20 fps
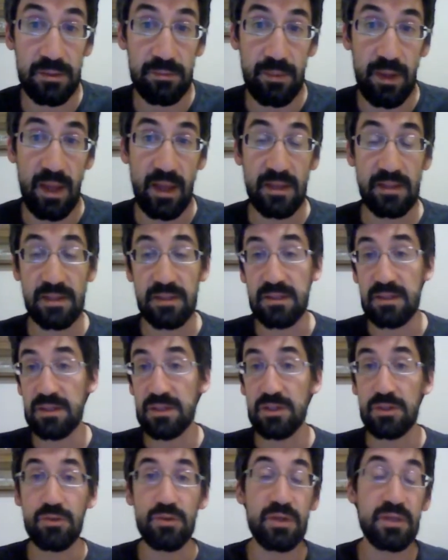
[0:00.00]
And in this
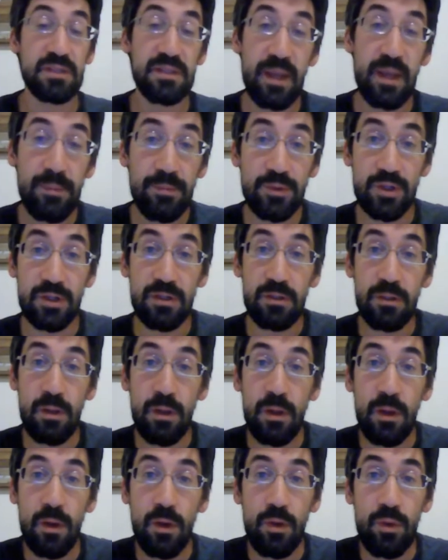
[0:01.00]
new conception,
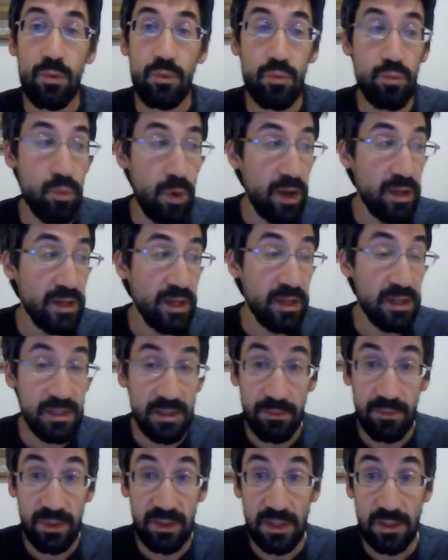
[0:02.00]
writing is
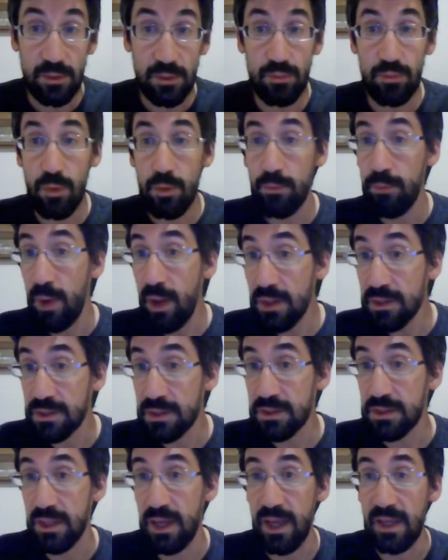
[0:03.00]
something that's
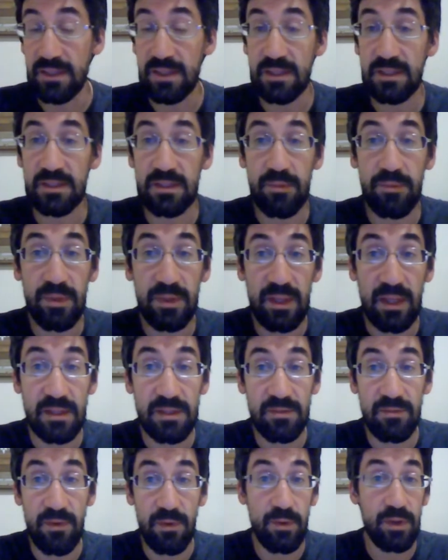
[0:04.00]
robust and it's something that's
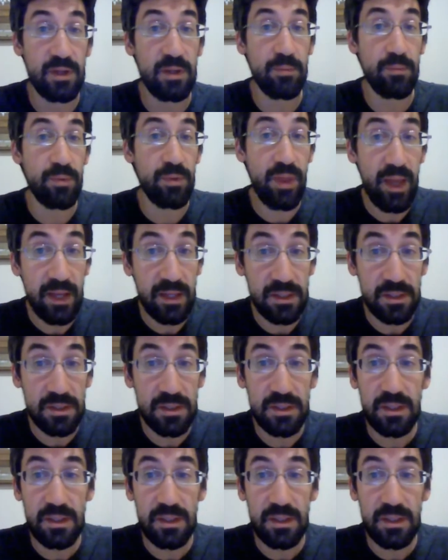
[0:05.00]
very complex.